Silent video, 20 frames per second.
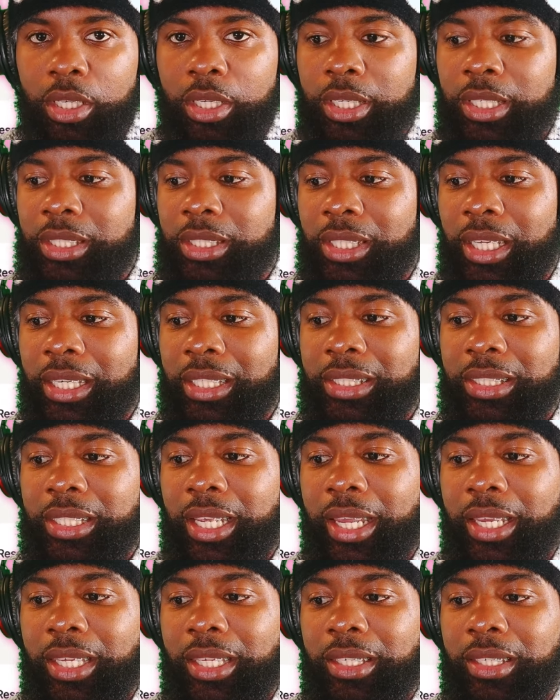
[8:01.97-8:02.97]
he's not
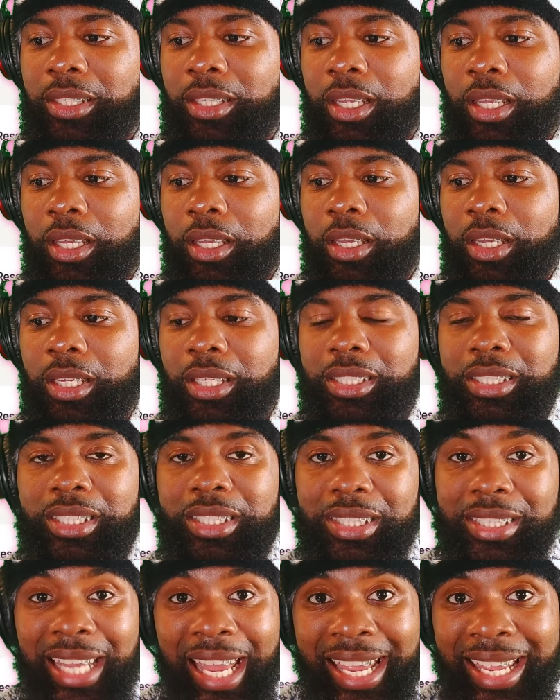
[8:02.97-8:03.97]
attacking
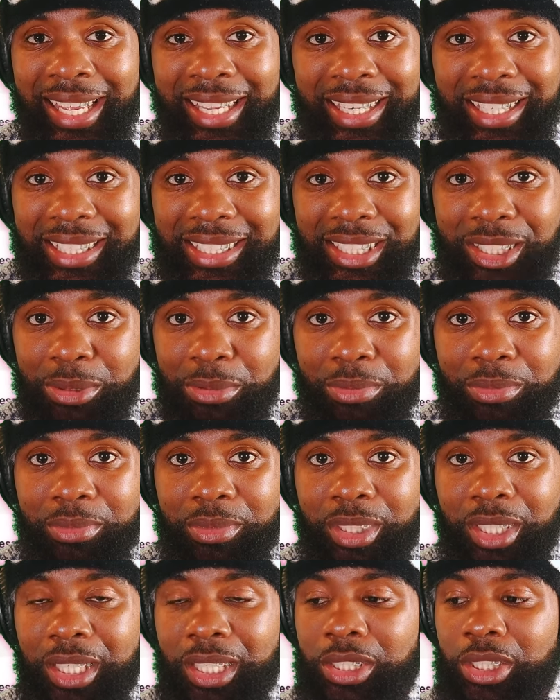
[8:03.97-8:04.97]

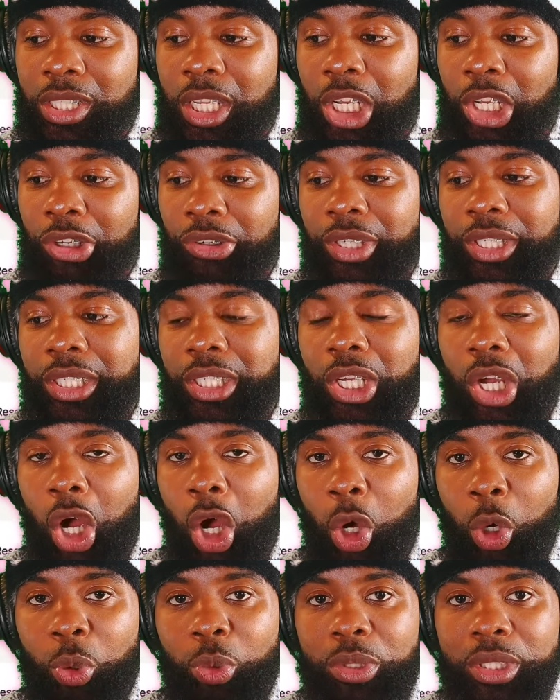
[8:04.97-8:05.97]
Satanism. He's literally
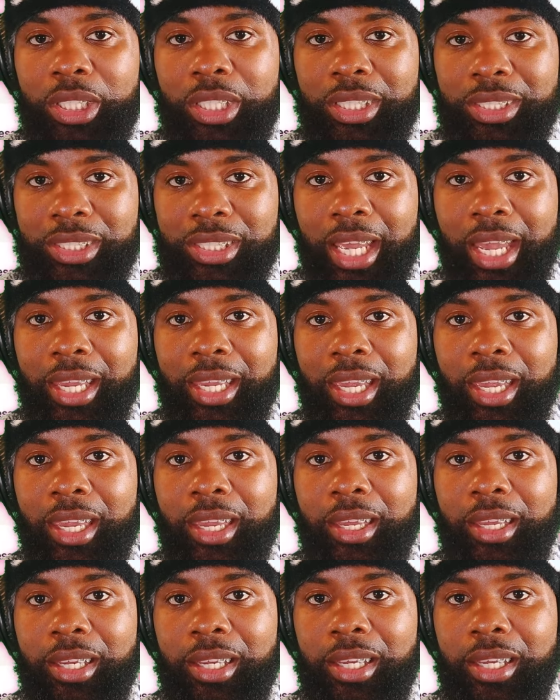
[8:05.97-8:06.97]
only
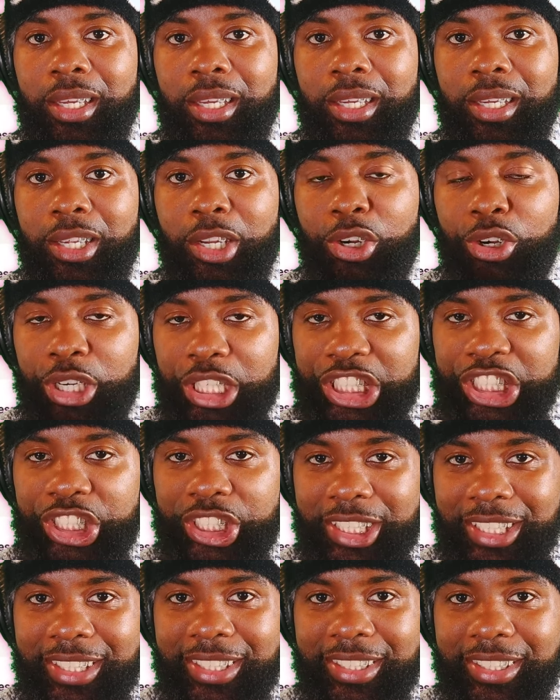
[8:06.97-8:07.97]
attacking
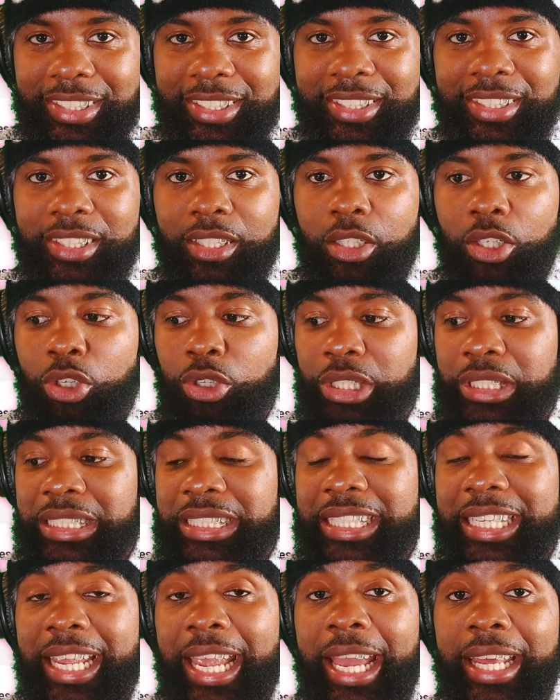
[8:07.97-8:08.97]

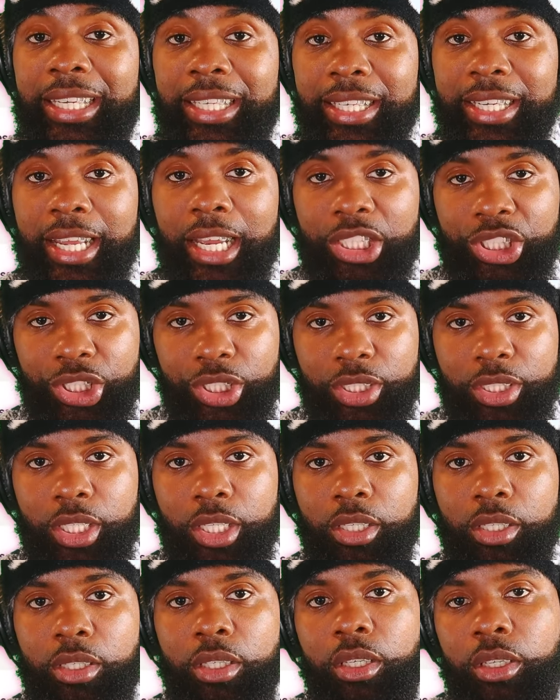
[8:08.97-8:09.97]
Christianity, I should
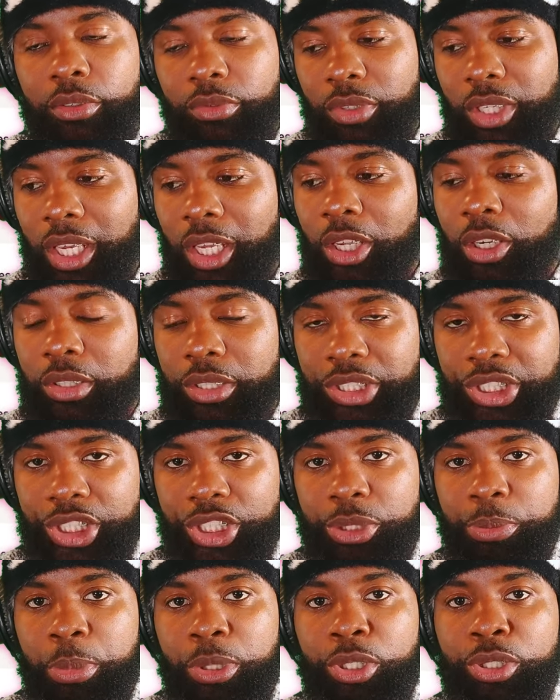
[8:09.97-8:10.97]
say. Forget
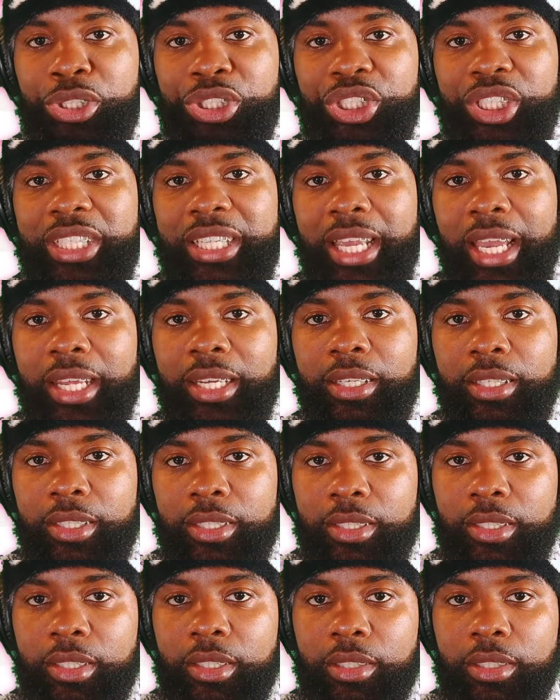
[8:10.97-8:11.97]
Christians, but Christianity.